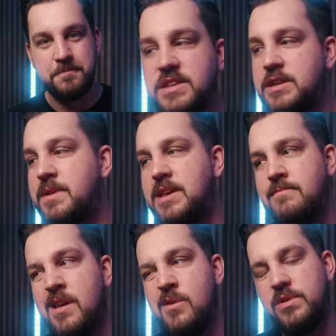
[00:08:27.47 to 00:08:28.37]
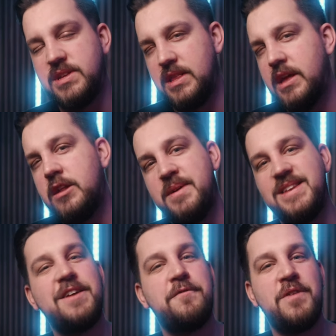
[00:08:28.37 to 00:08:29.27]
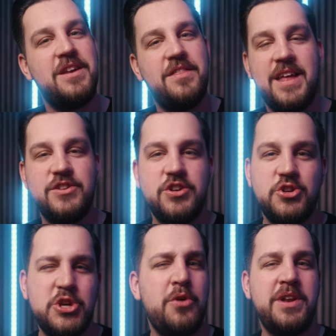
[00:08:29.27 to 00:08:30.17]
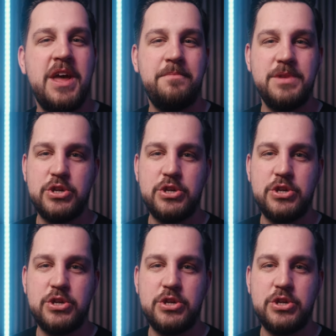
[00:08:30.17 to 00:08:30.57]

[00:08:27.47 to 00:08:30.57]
This to me was a little bit different than just showing up,